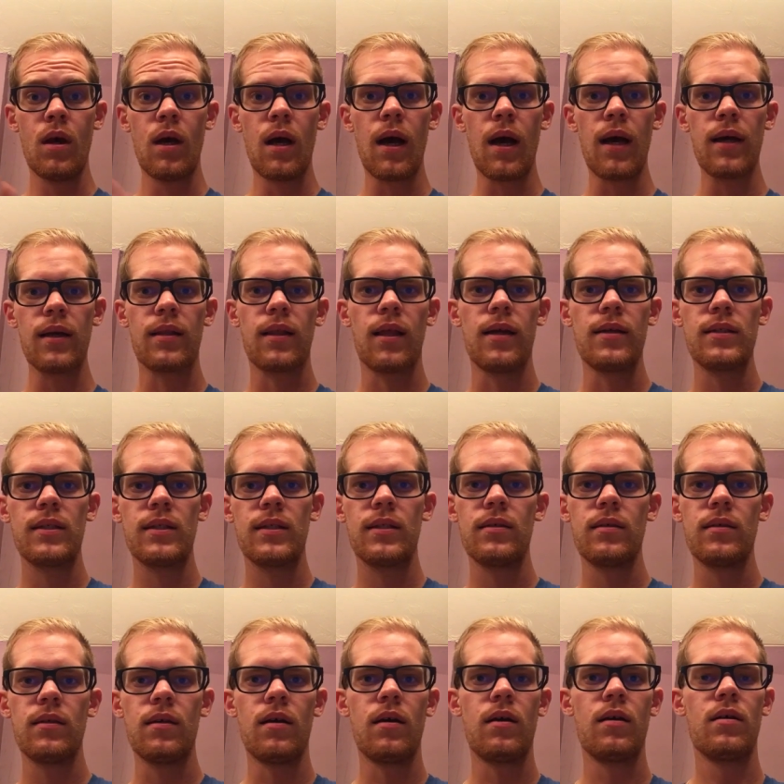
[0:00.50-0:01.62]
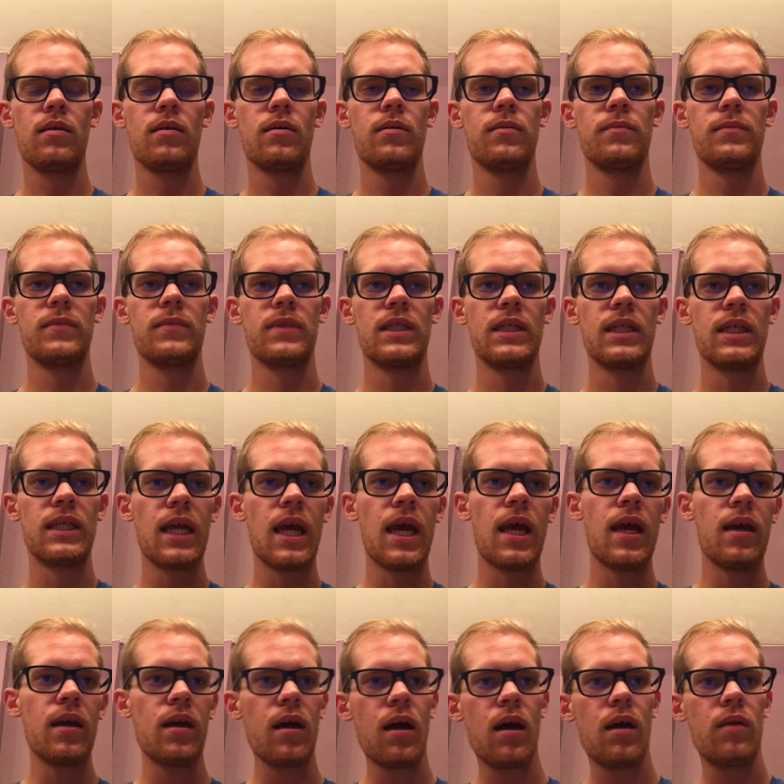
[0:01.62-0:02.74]
Hi class.
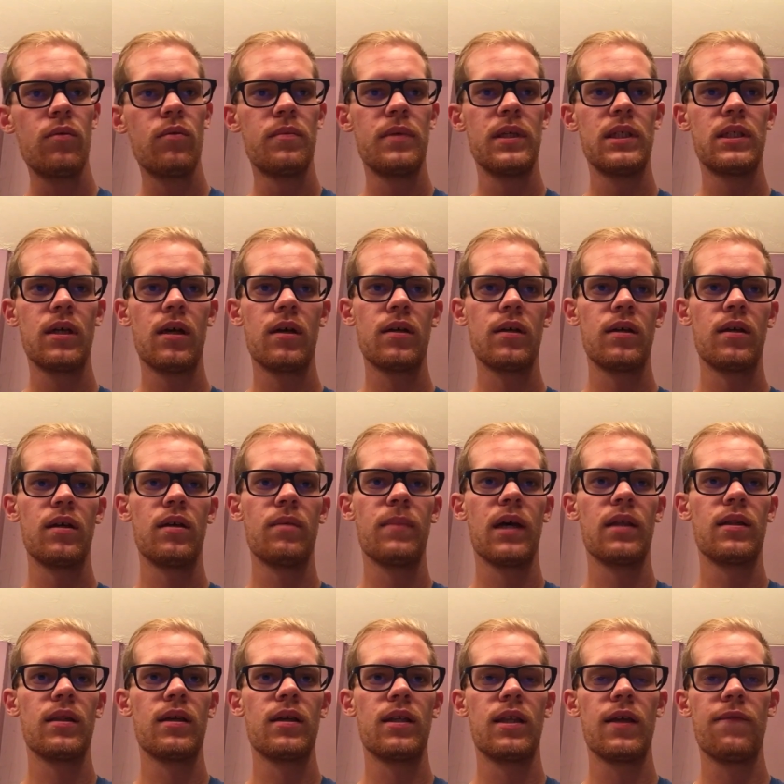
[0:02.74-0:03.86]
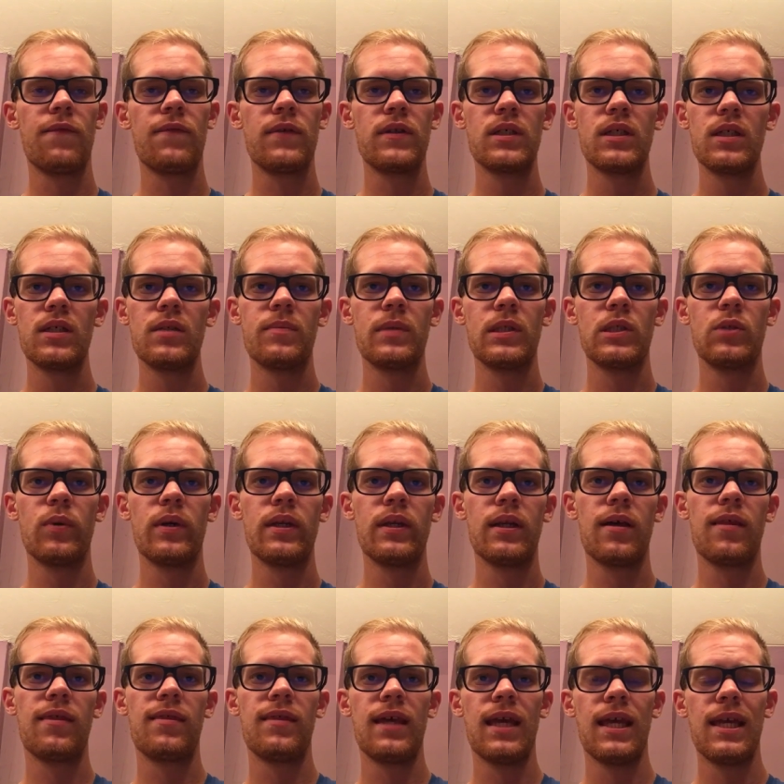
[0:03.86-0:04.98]
Today I will be talking about the differences between a
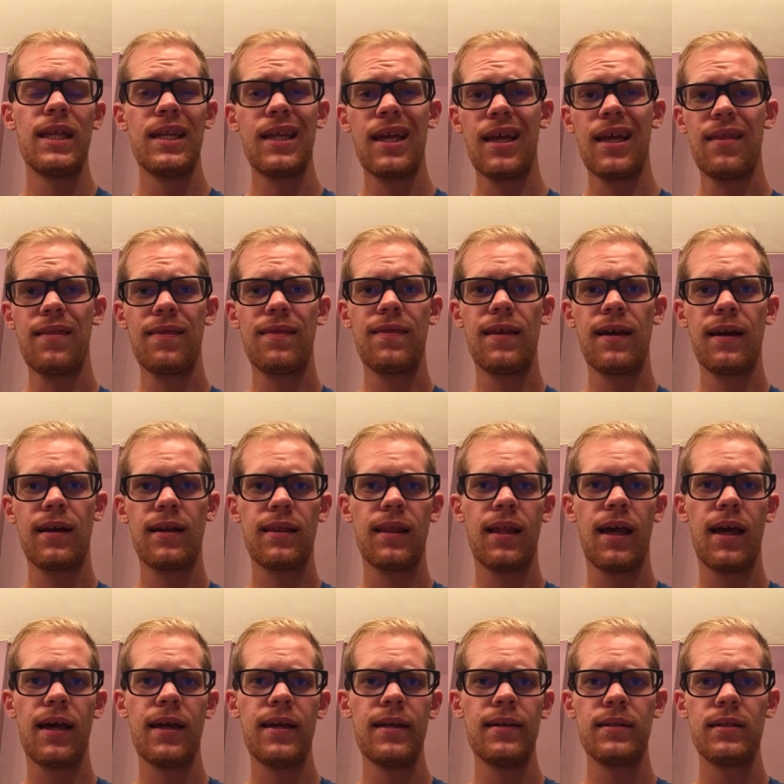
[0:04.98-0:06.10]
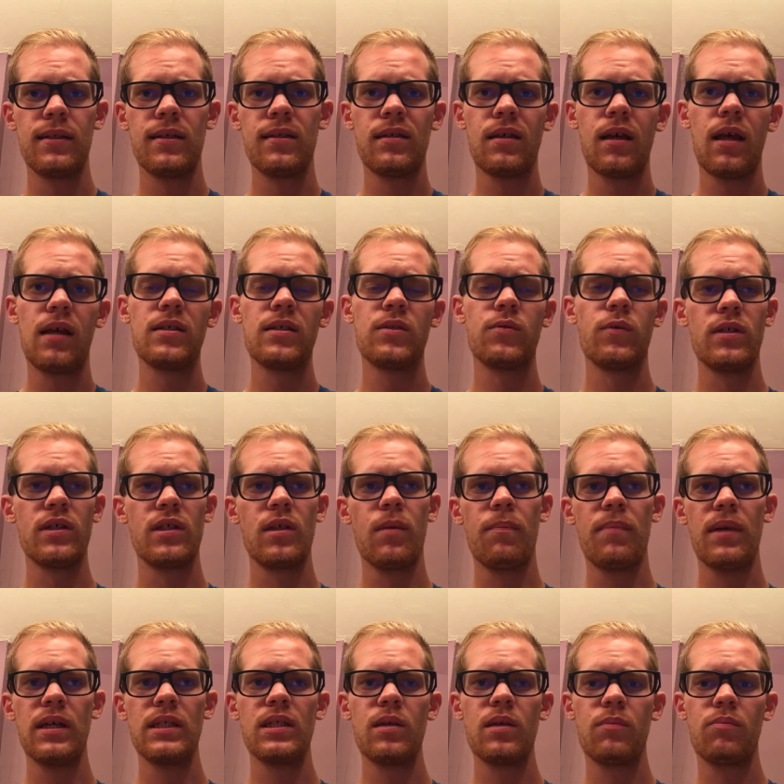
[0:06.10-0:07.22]
thin and thick client, as well as the
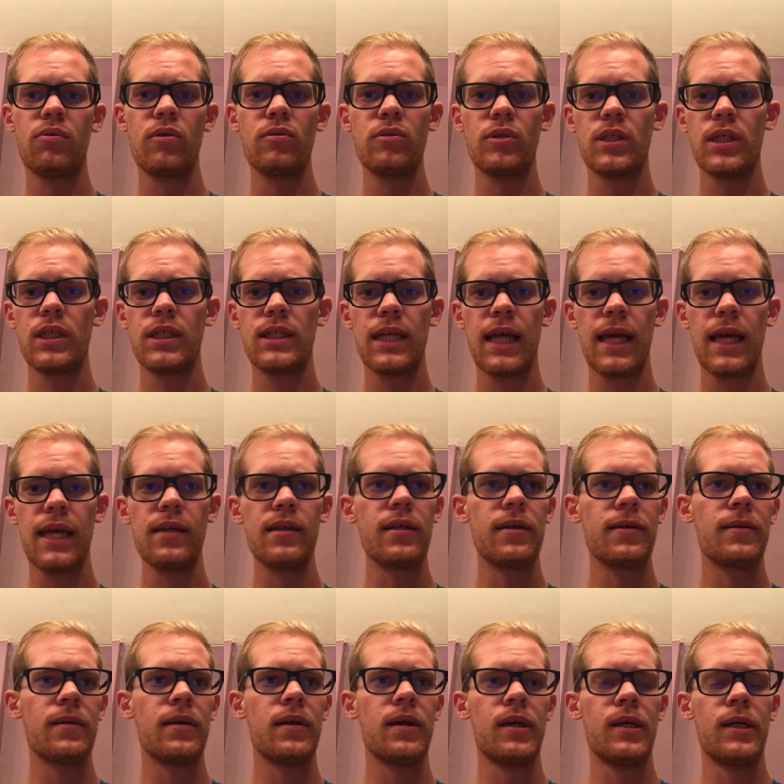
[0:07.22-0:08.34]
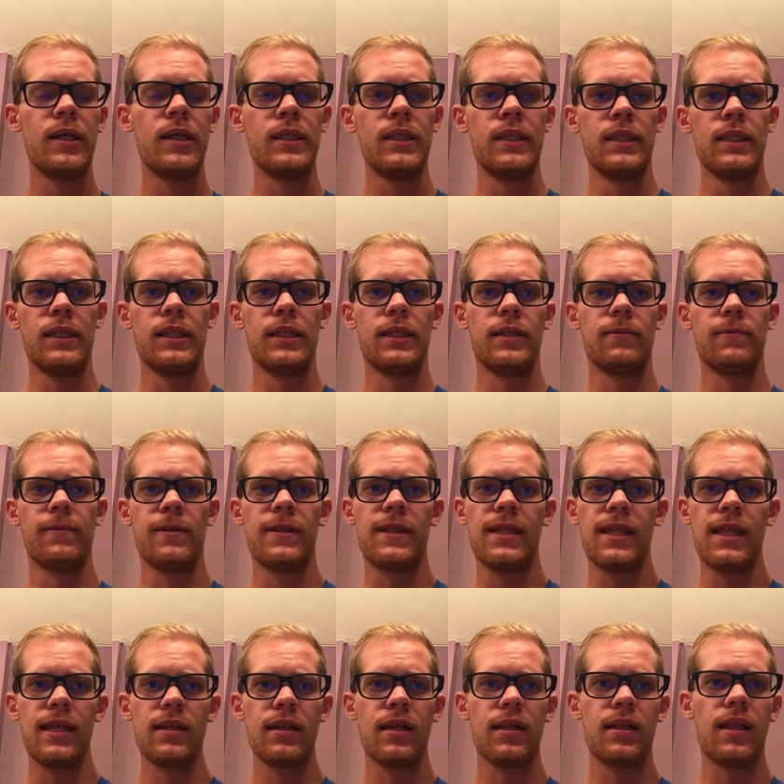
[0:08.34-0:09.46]
best approach to take. A
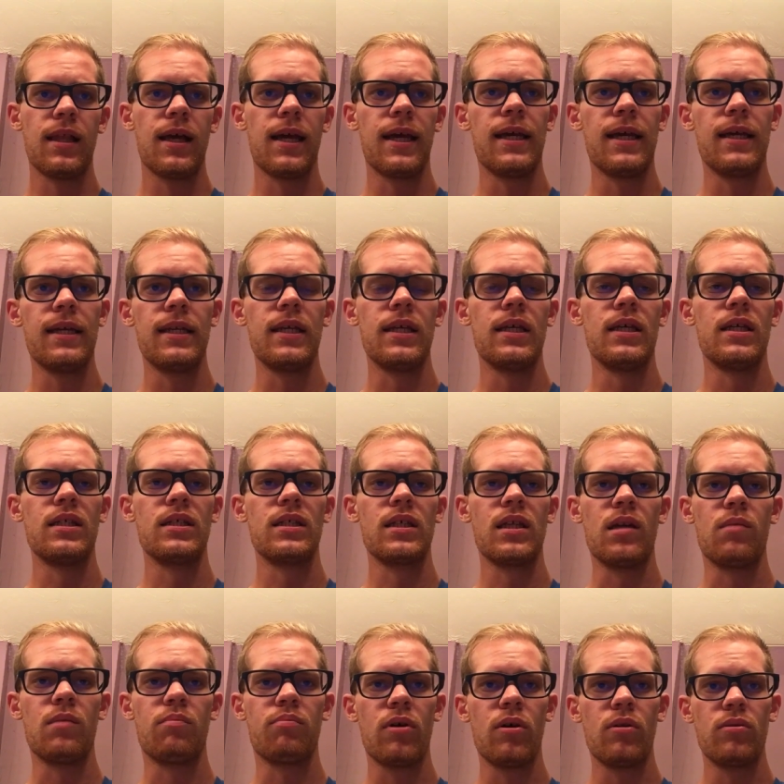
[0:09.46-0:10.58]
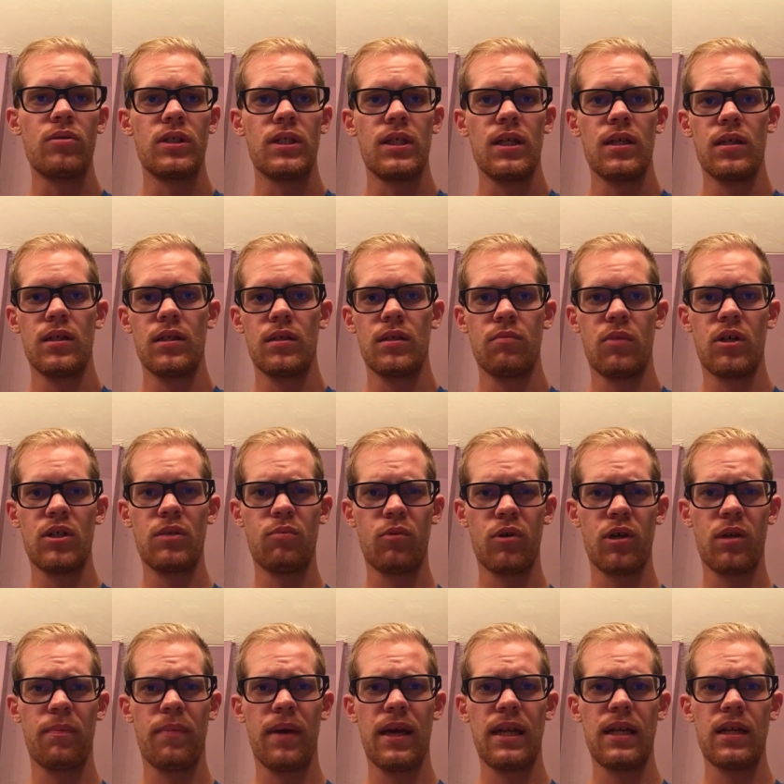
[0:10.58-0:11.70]
thin client is an approach that is much more
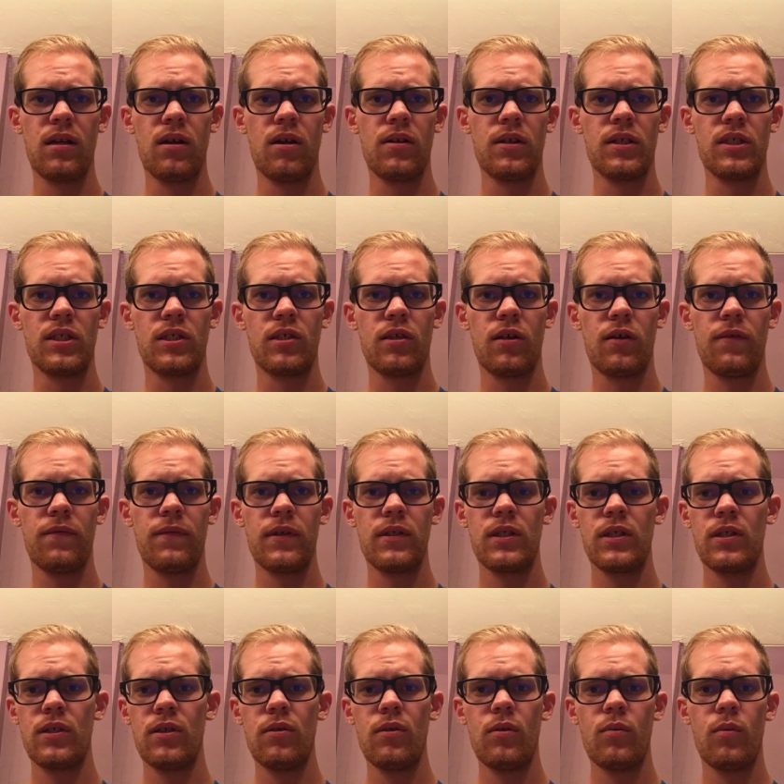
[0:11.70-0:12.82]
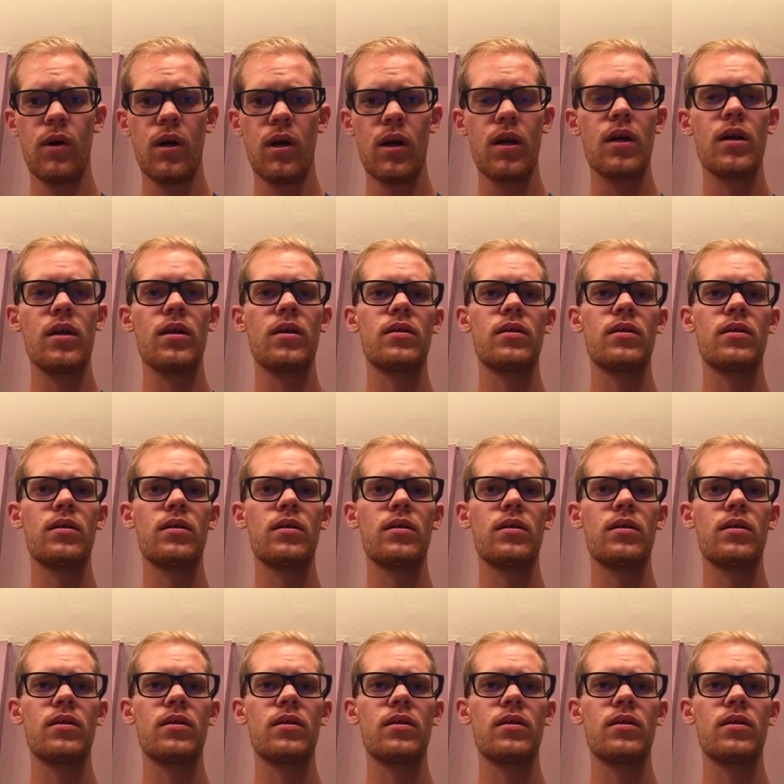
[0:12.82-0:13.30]
dependent on the server to do the work,